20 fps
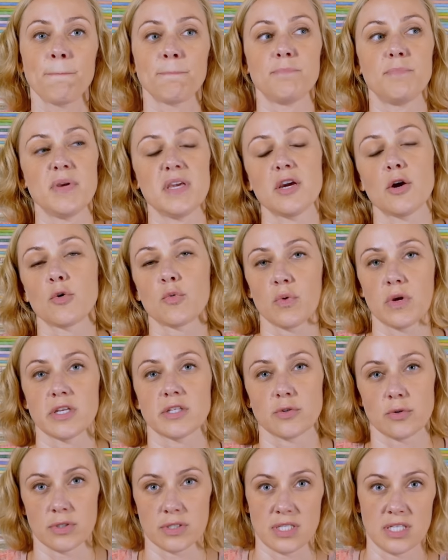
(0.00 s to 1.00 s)
be a
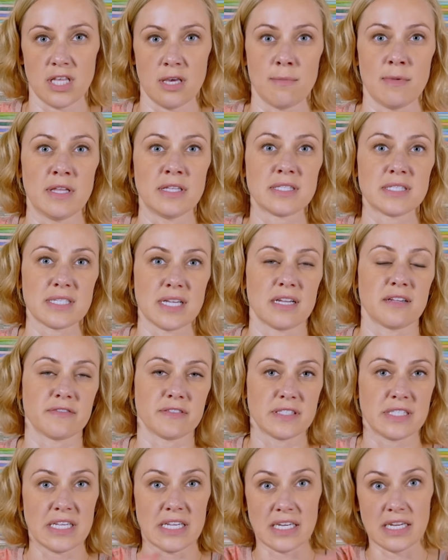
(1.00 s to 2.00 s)
resource to them instead of
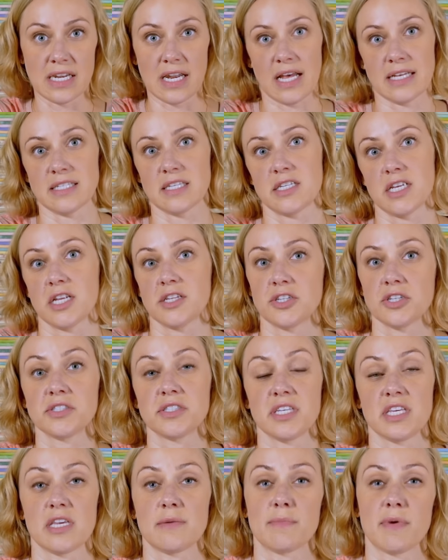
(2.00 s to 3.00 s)
seeing it as attention
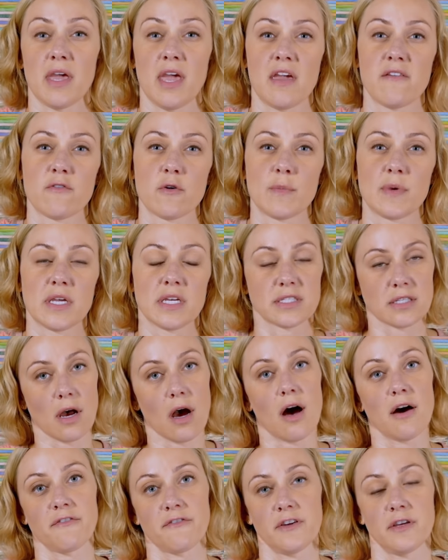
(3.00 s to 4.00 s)
seeking behavior. Because
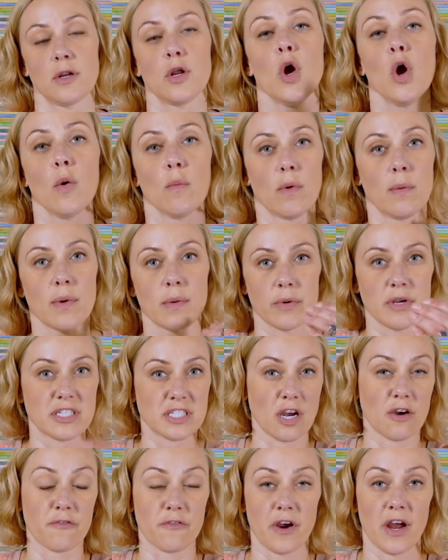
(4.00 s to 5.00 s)
often when we
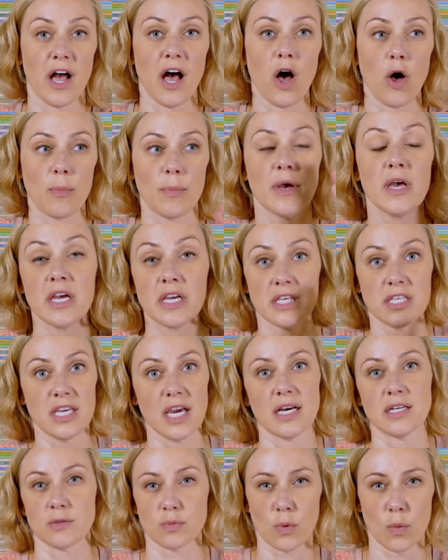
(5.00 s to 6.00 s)
reach out for help,
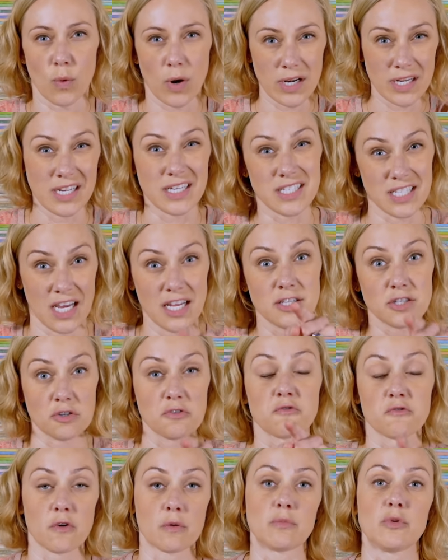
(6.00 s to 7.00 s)
yes, we're wanting
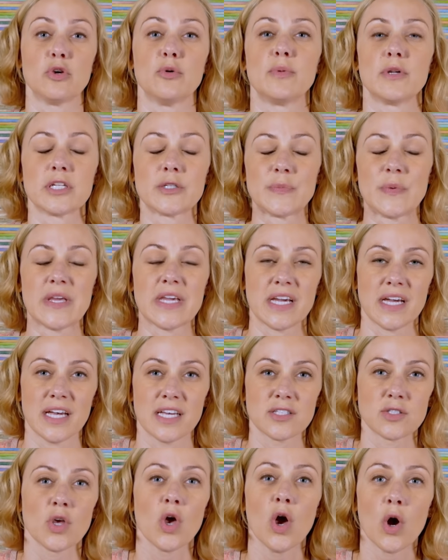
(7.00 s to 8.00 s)
attention from you, but it's
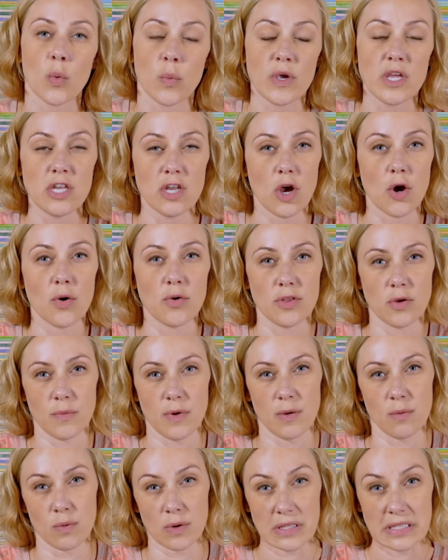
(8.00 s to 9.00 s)
because we know that
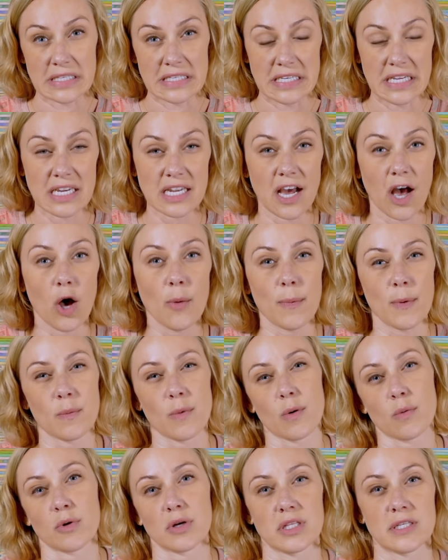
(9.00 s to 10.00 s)
we really need help and
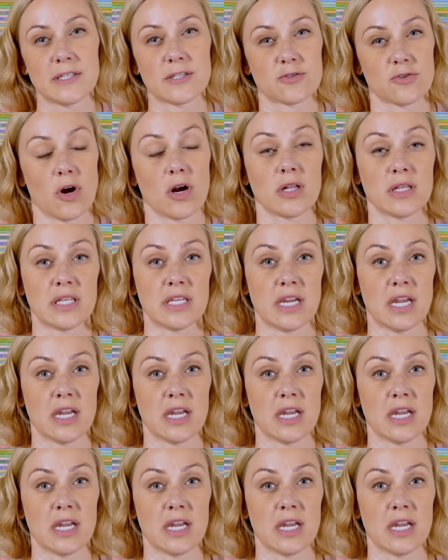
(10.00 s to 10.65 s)
we're really struggling.